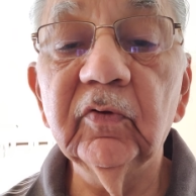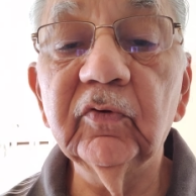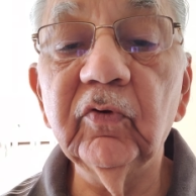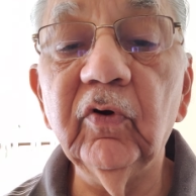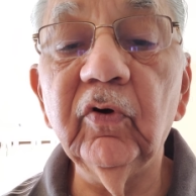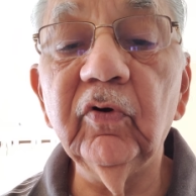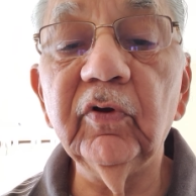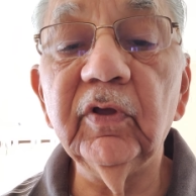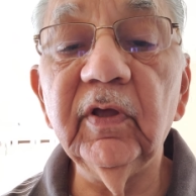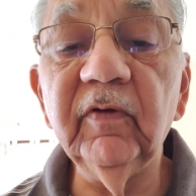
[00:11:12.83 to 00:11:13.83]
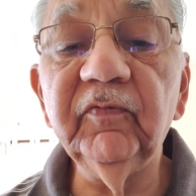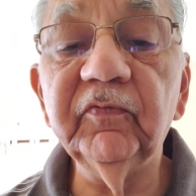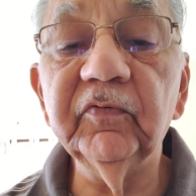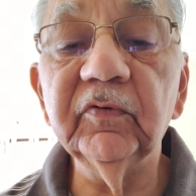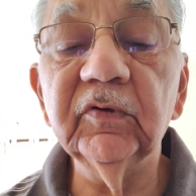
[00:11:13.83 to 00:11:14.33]
So,
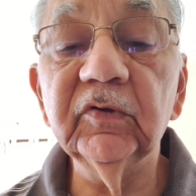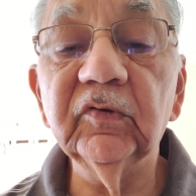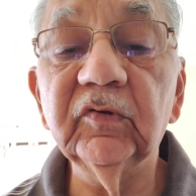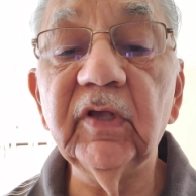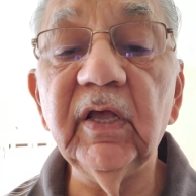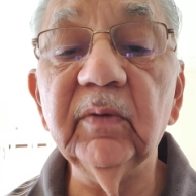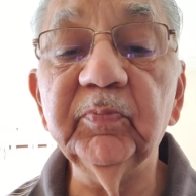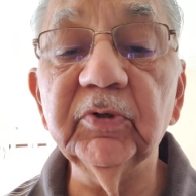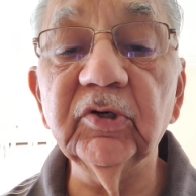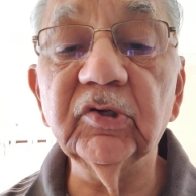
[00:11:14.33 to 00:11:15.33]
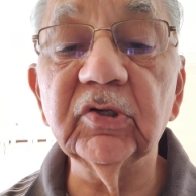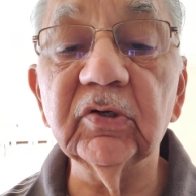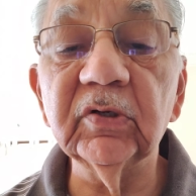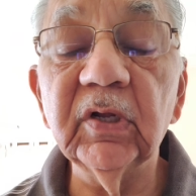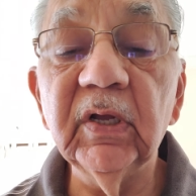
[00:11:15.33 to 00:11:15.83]
if, say, a
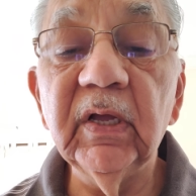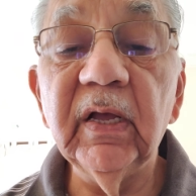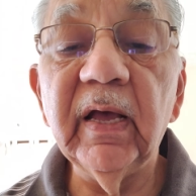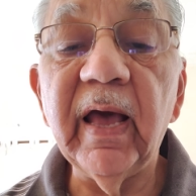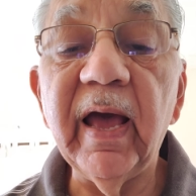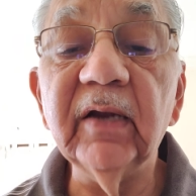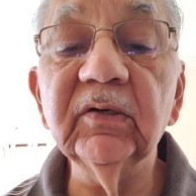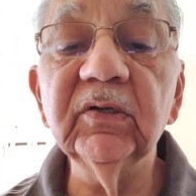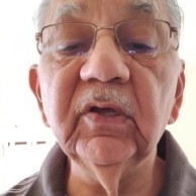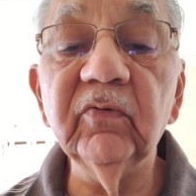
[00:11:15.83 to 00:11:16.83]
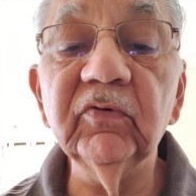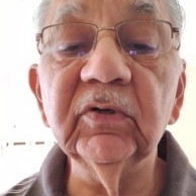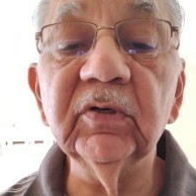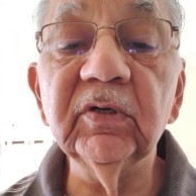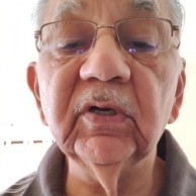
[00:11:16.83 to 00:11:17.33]
person had
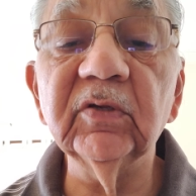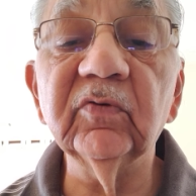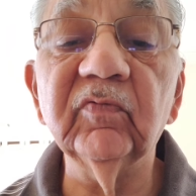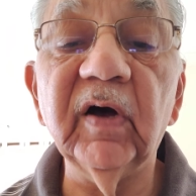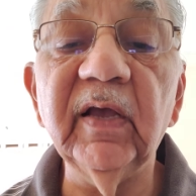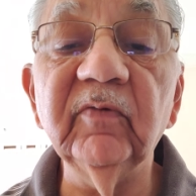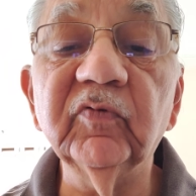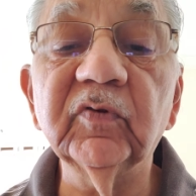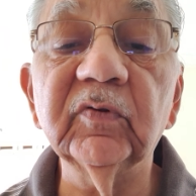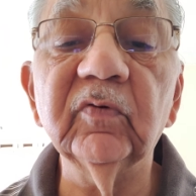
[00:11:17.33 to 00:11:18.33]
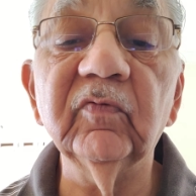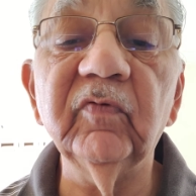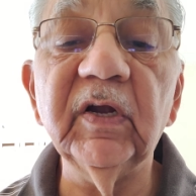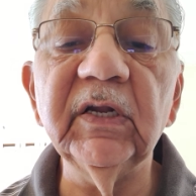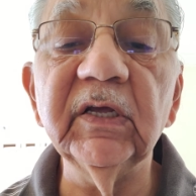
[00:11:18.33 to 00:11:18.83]
given his wife's
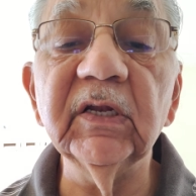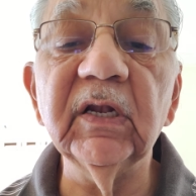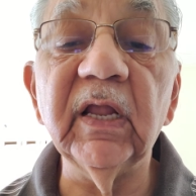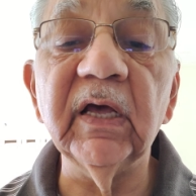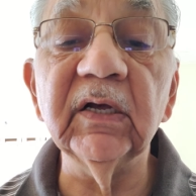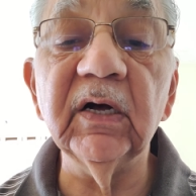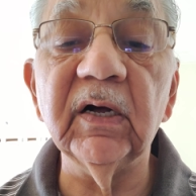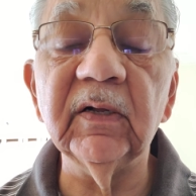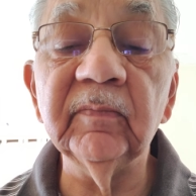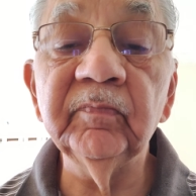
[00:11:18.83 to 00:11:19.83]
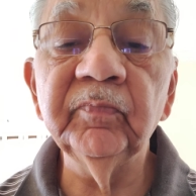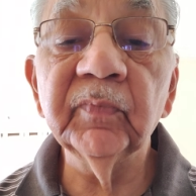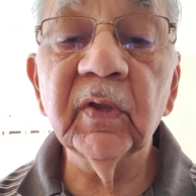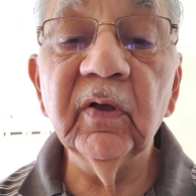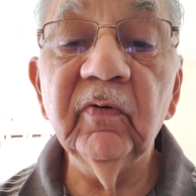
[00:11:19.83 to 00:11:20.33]
wedding lehenga,
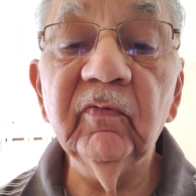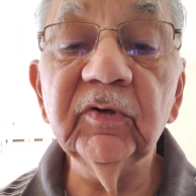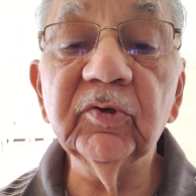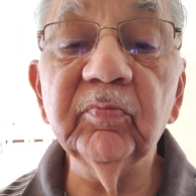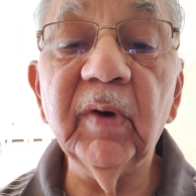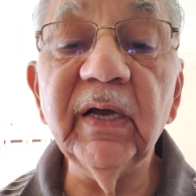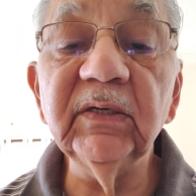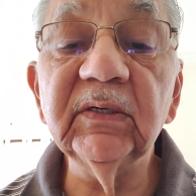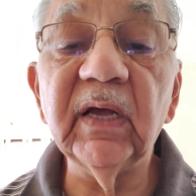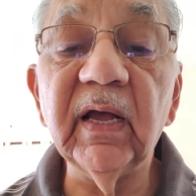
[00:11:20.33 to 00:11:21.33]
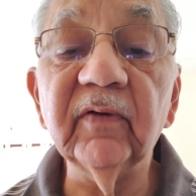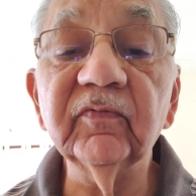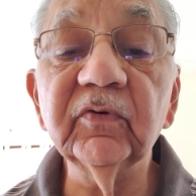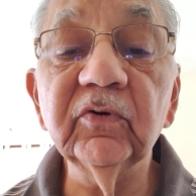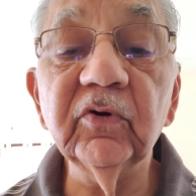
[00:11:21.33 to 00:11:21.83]
which might
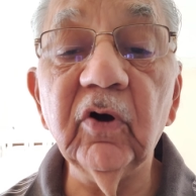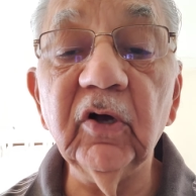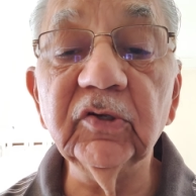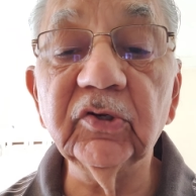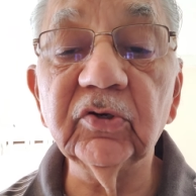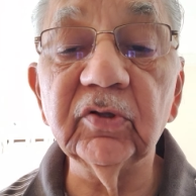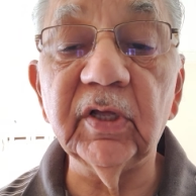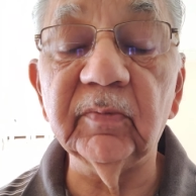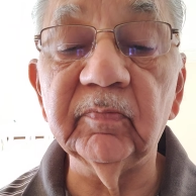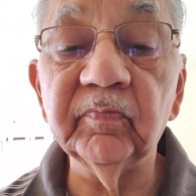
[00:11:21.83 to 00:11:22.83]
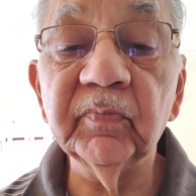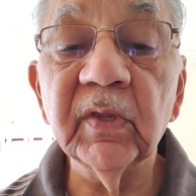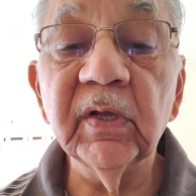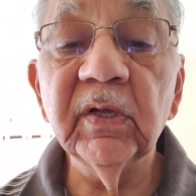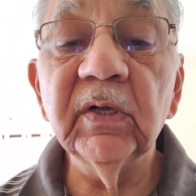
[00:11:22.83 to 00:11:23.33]
have cost them
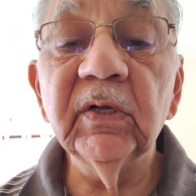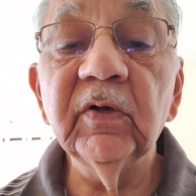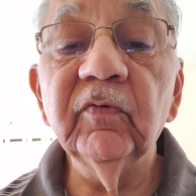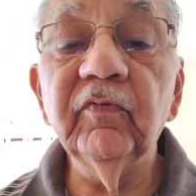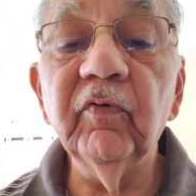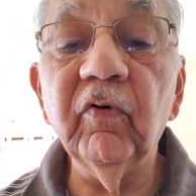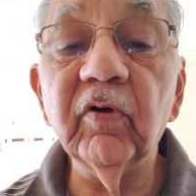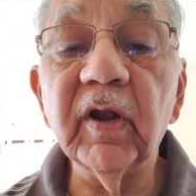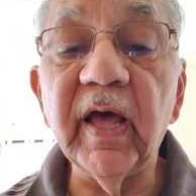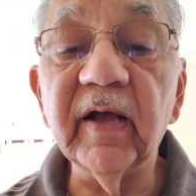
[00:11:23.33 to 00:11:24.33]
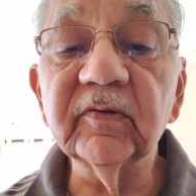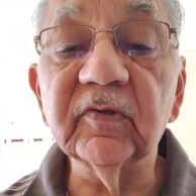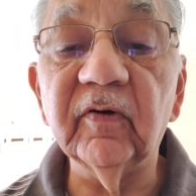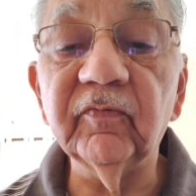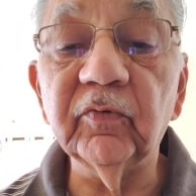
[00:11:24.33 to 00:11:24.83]
4
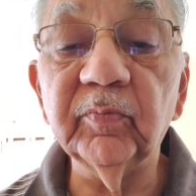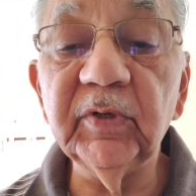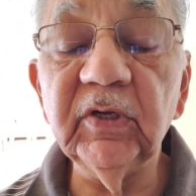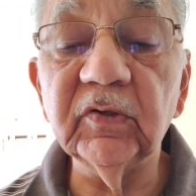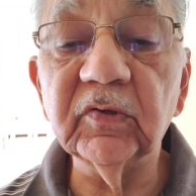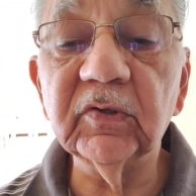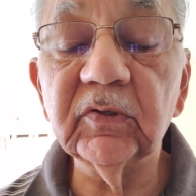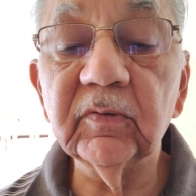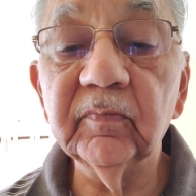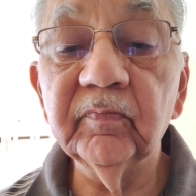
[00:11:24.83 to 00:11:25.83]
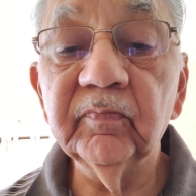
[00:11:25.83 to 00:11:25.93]
lakhs of rupees,